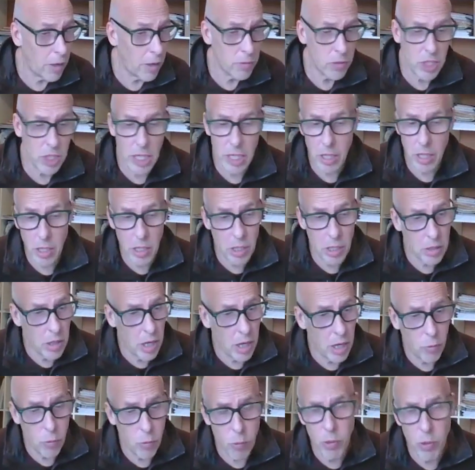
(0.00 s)
I've seen a
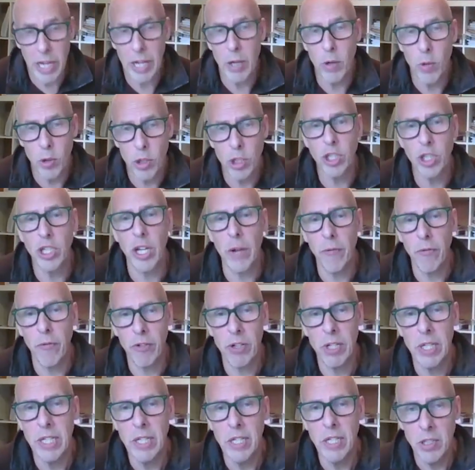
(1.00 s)
real shift
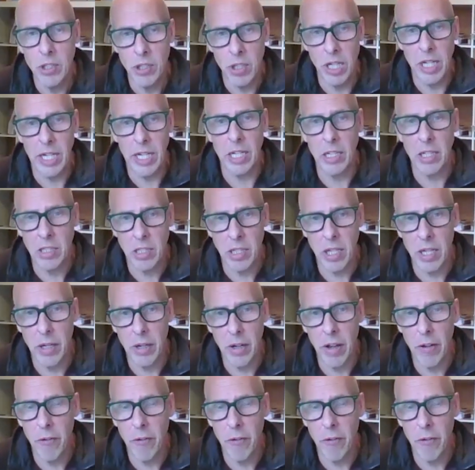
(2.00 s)
to LinkedIn.